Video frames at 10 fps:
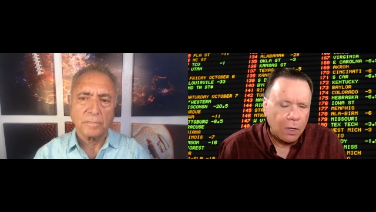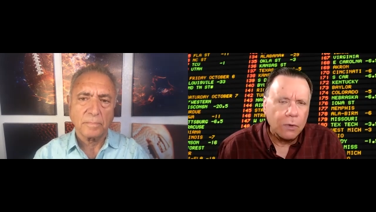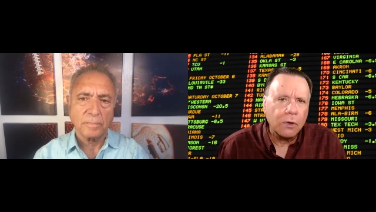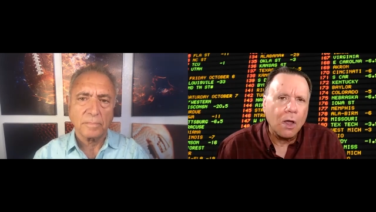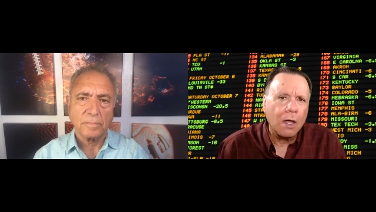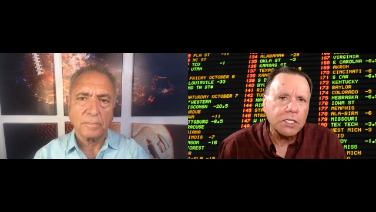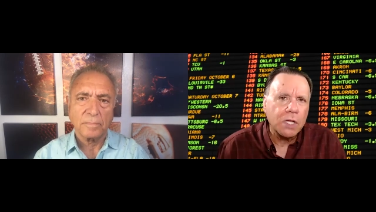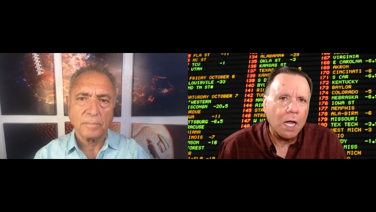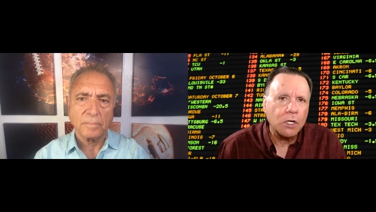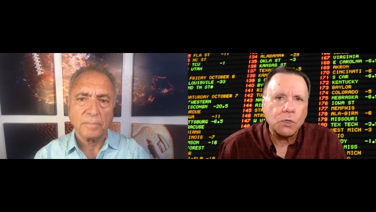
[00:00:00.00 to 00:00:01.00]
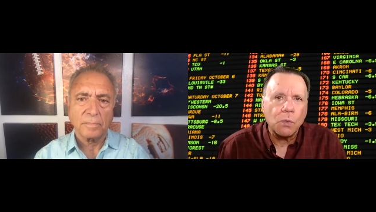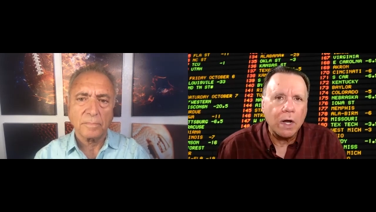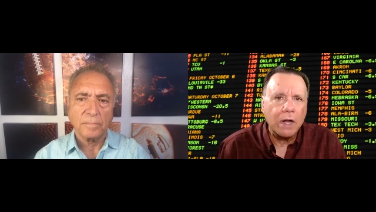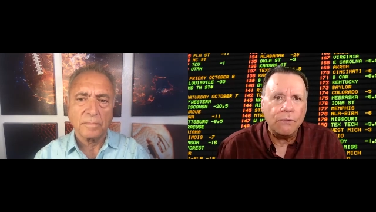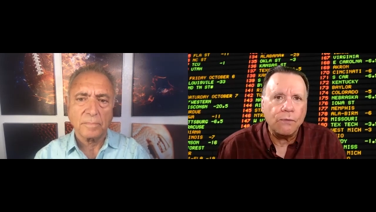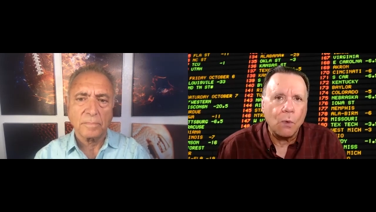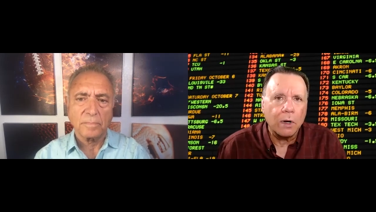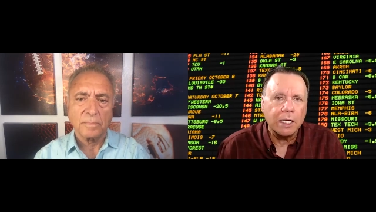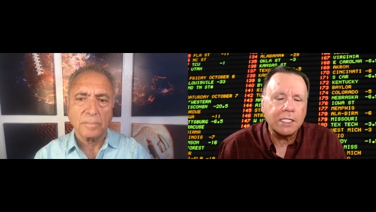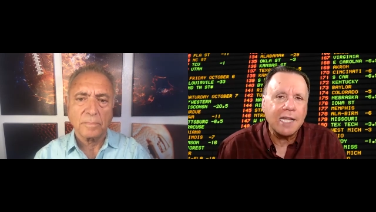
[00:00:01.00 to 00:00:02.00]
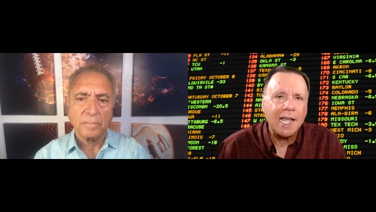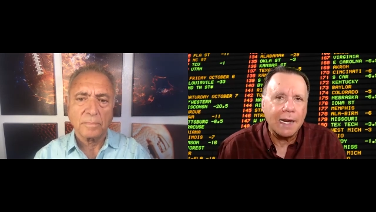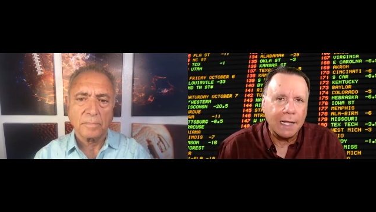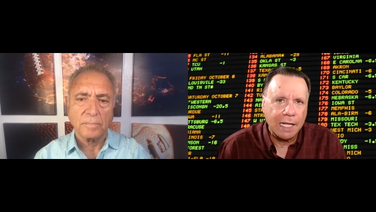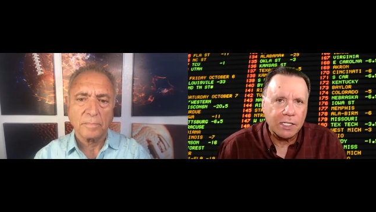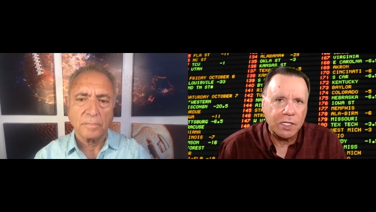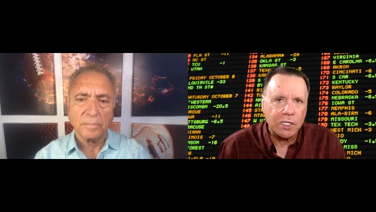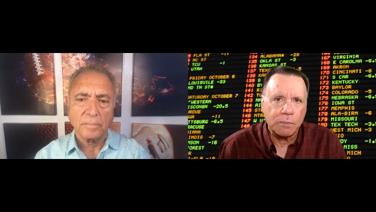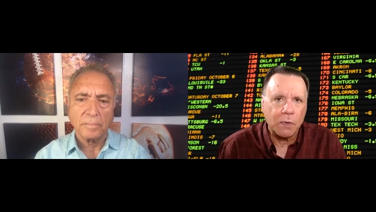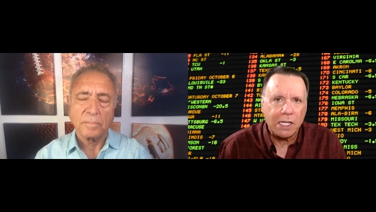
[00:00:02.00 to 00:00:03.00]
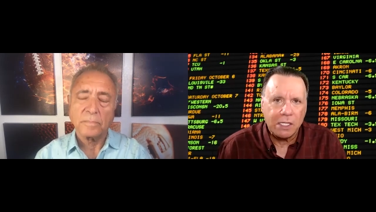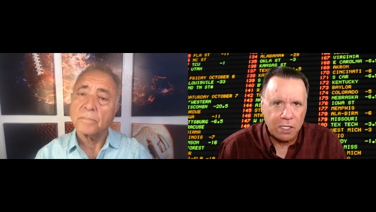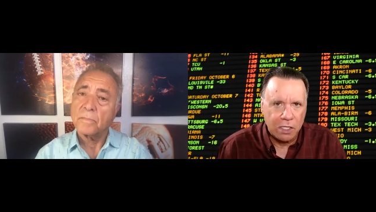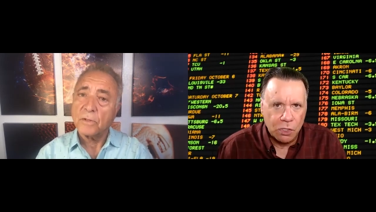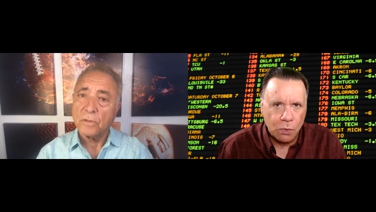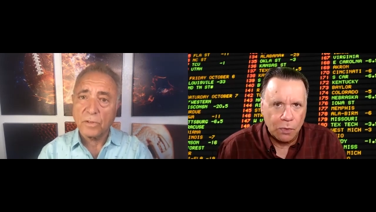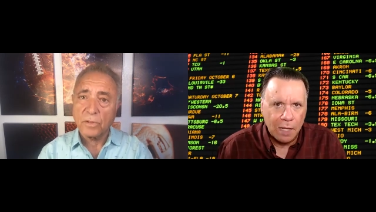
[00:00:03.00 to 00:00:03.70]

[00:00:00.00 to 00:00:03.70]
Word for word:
Speaker 1: underdog has gone twenty-four and ten against the spread since two